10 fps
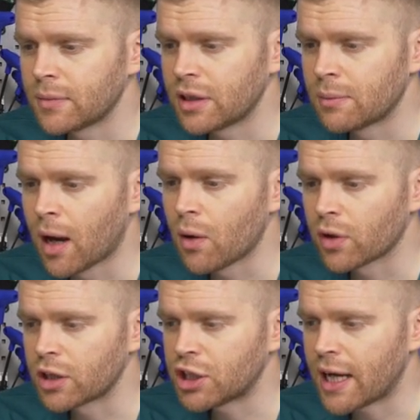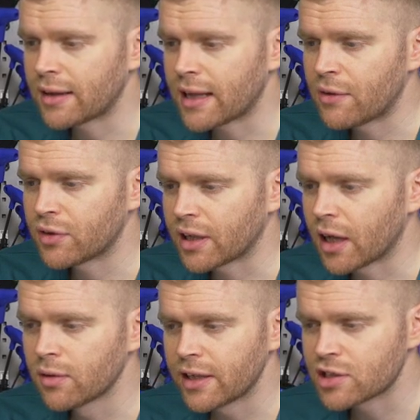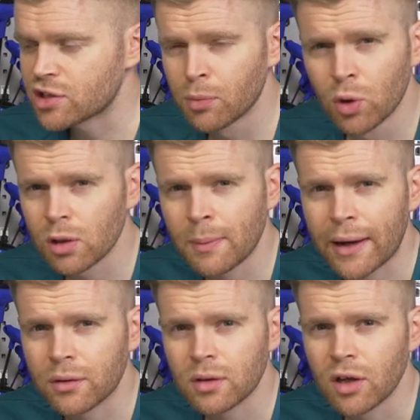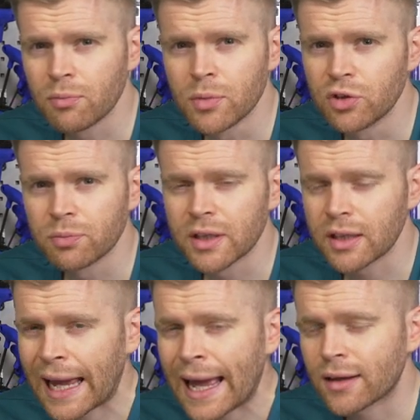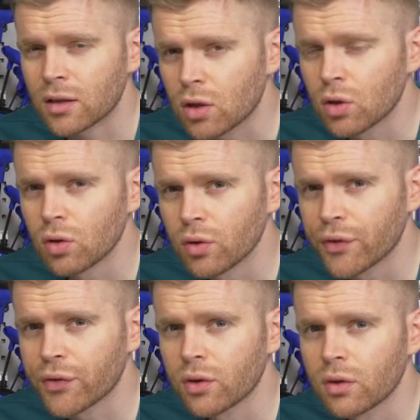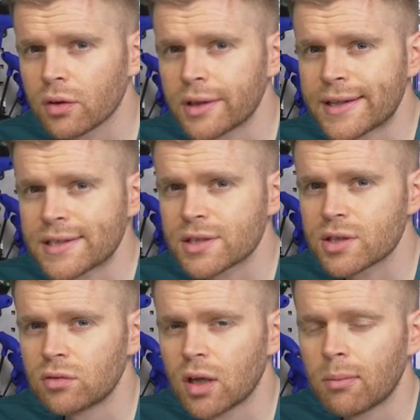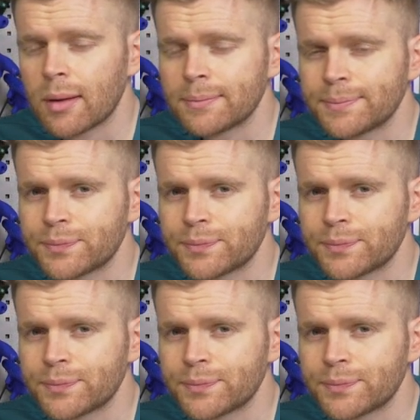you might want to check that everything. Only a small amount of movement can cause the discs to rub.